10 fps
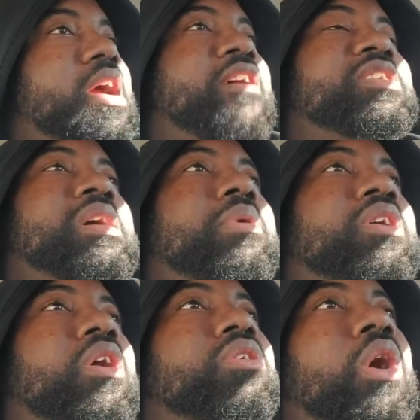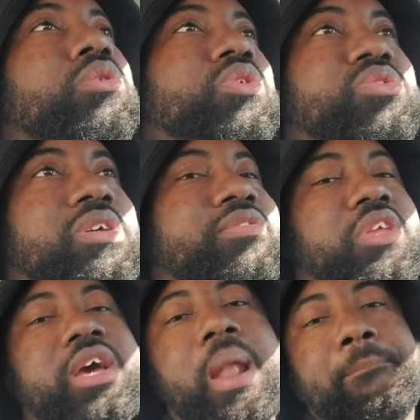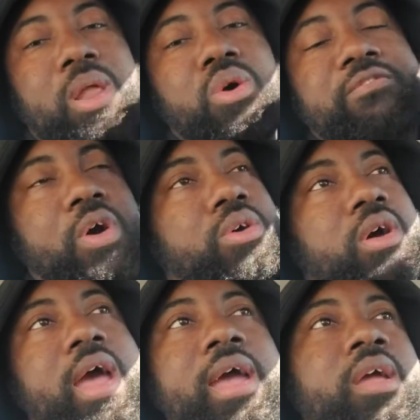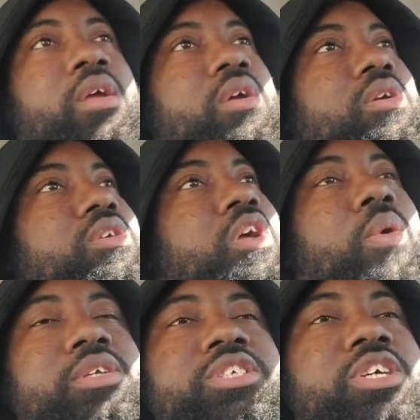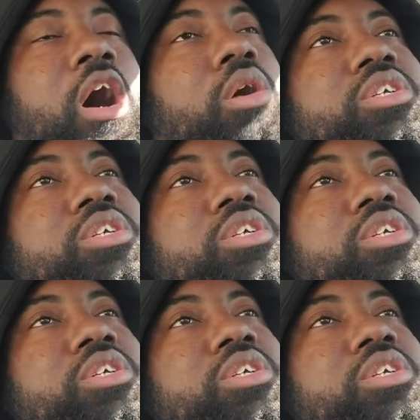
Every time a girl go through something, you got to blow her phone up. Hey, you know, I just called to